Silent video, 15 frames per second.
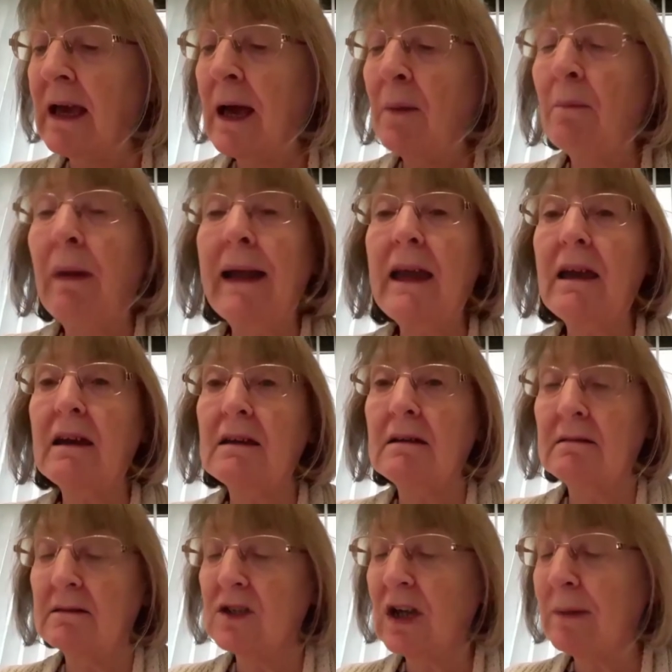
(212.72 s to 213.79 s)
Micah
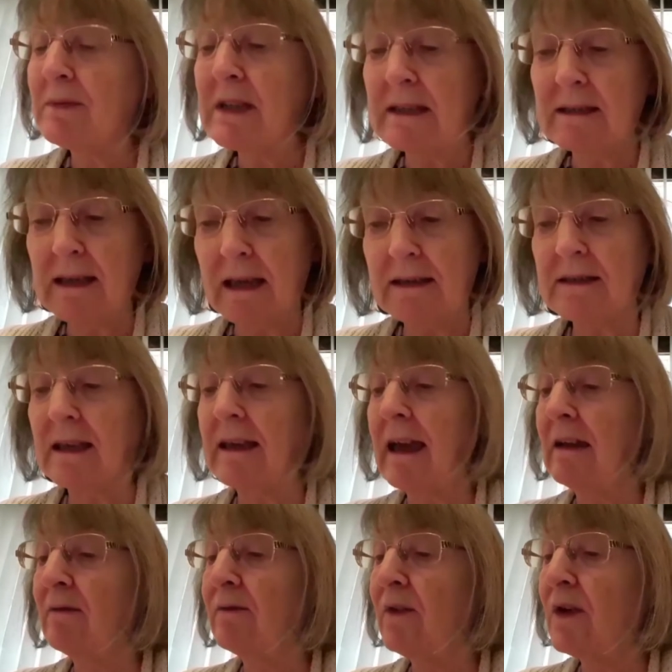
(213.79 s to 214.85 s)
chapter 6,
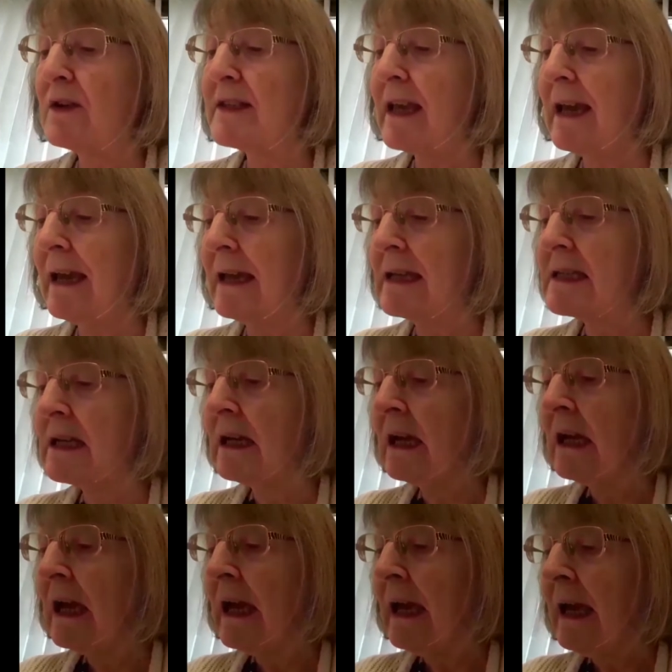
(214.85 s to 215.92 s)
again, verse 8,
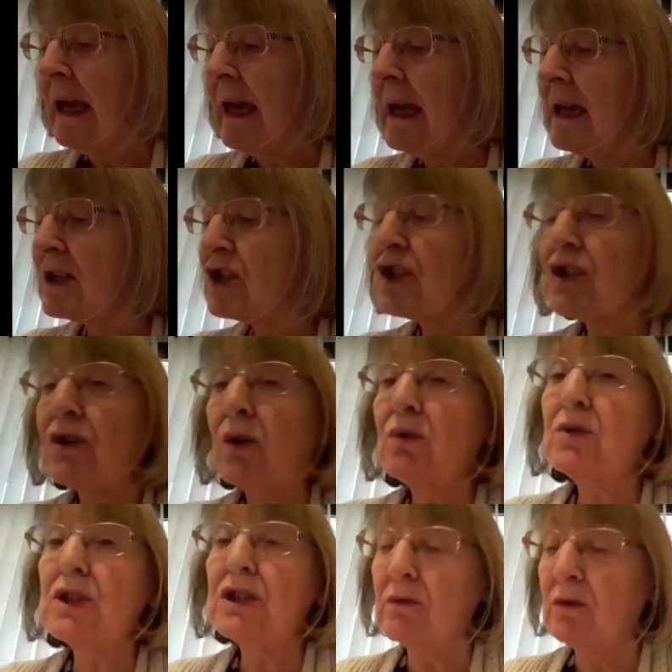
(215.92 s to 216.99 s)
he has
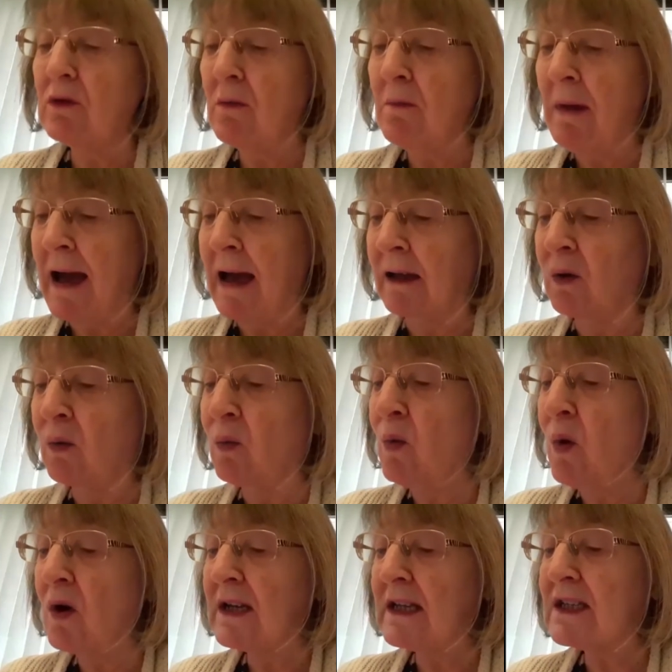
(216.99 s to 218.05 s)
showed you, O man,
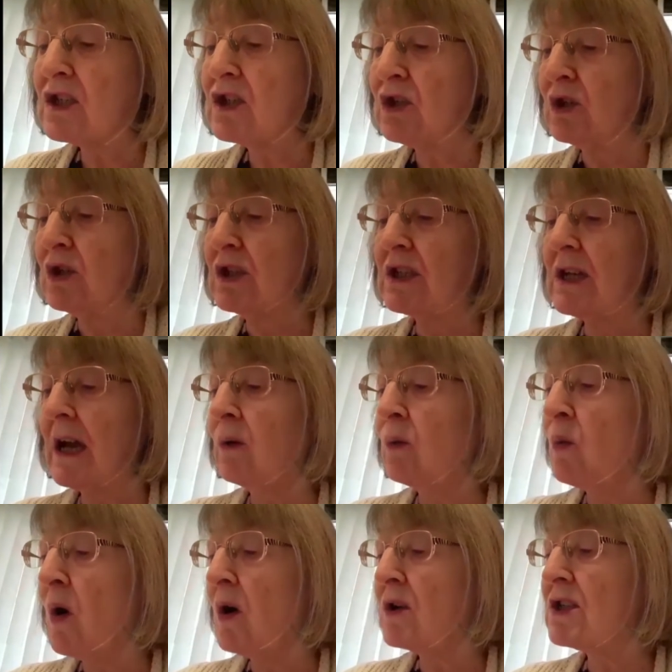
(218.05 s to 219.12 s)
what is good, and
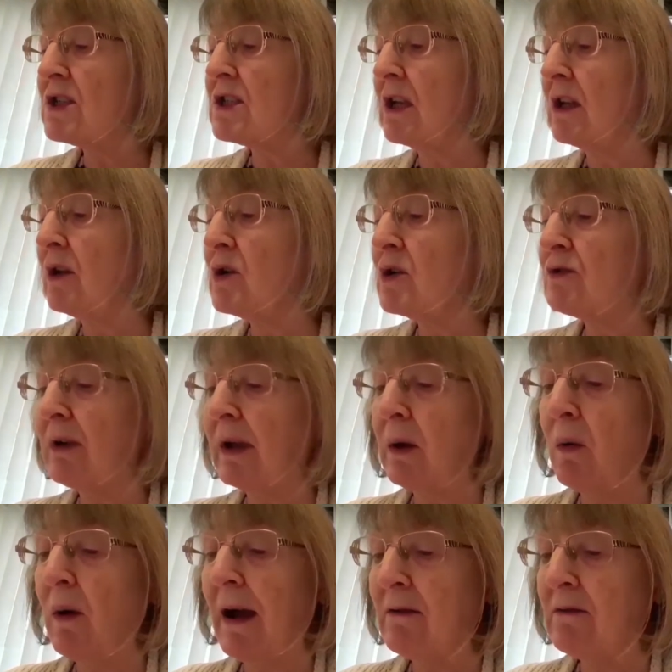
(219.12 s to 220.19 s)
what does the Lord
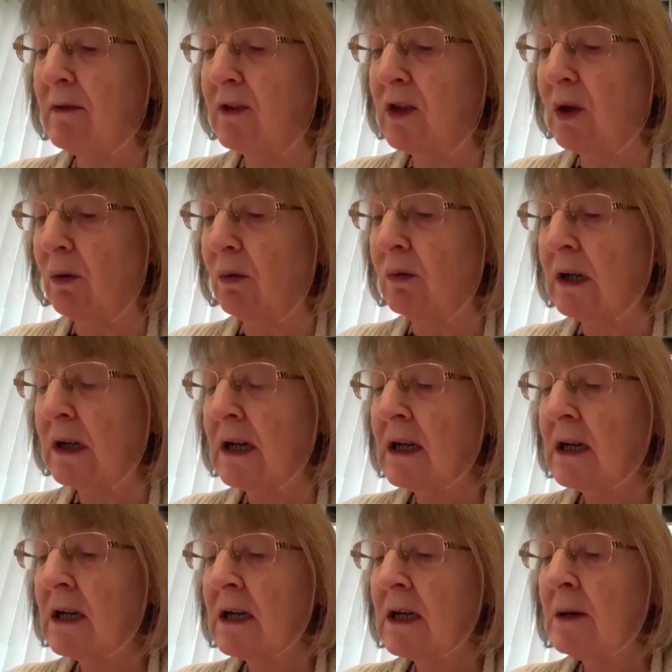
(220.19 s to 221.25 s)
require of you,
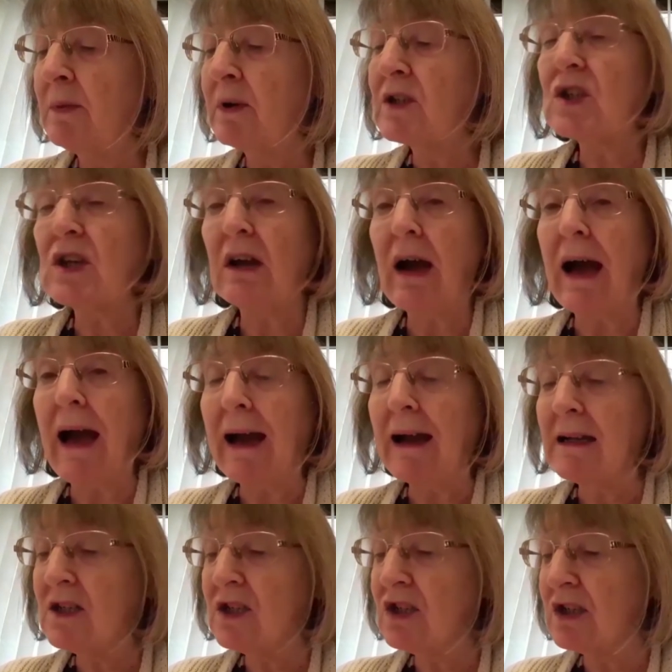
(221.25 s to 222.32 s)
but to
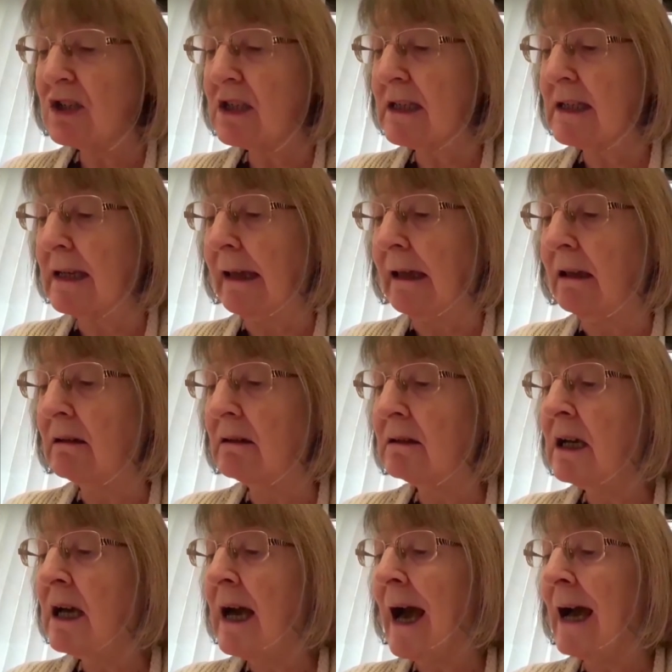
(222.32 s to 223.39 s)
act justly
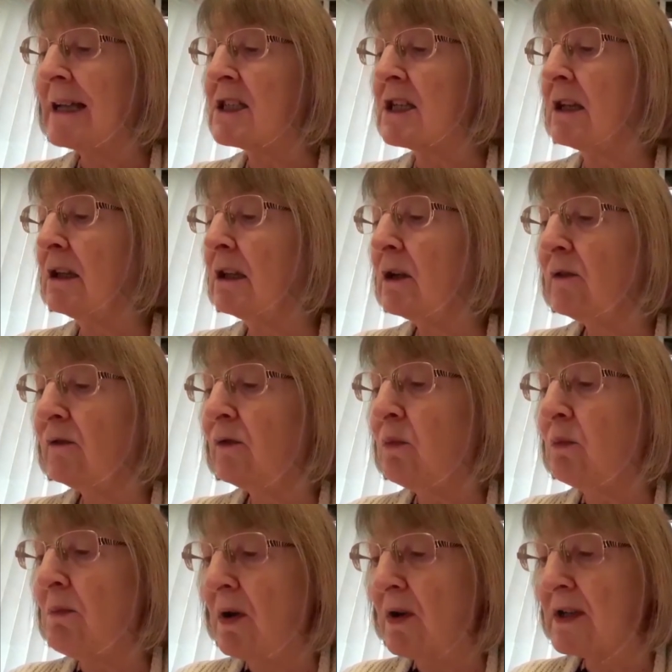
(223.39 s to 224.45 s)
and to love
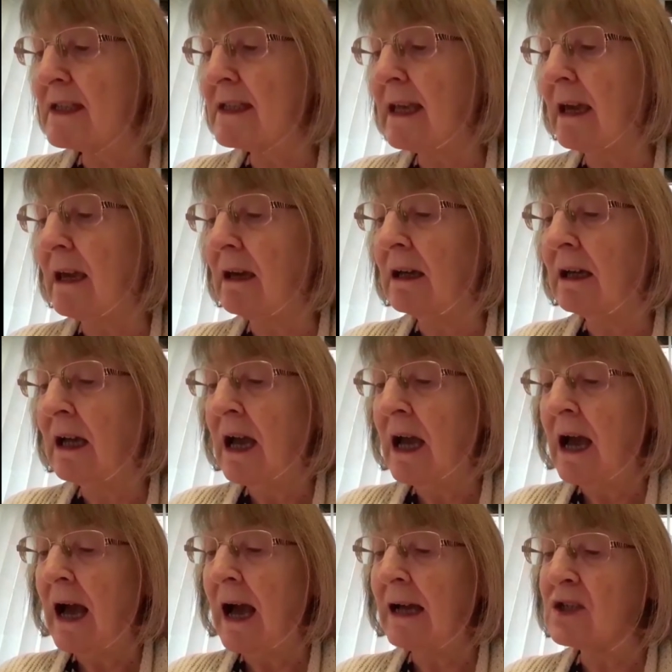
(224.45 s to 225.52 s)
mercy
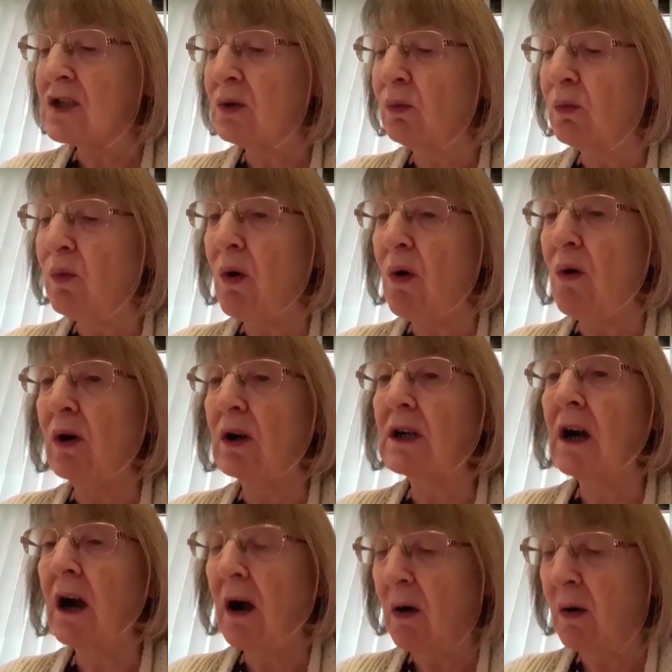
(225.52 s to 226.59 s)
and to
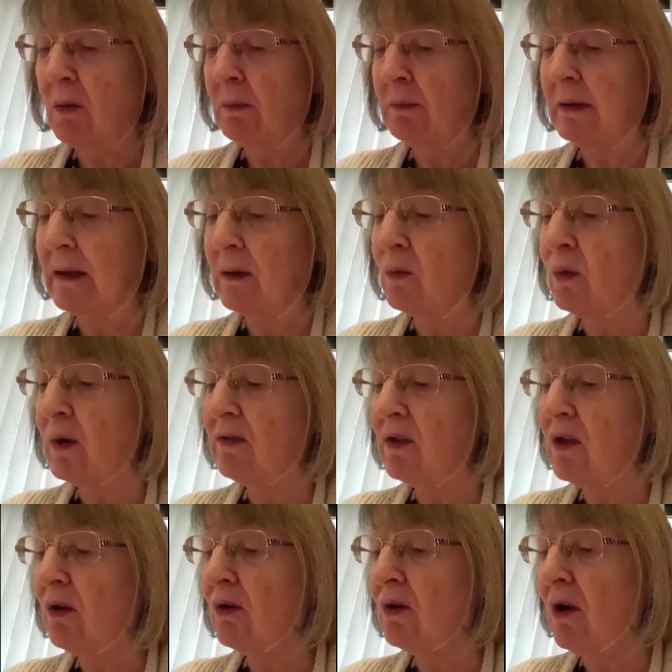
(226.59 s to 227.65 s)
walk humbly with
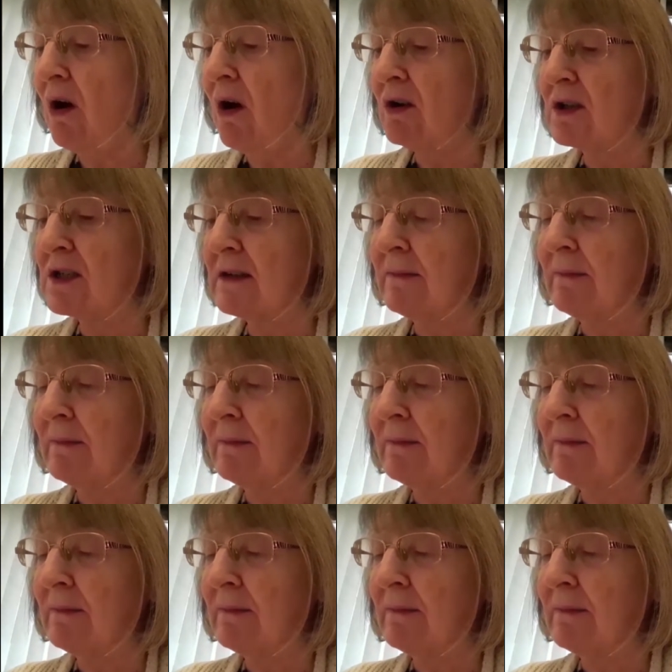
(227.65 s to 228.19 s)
your God.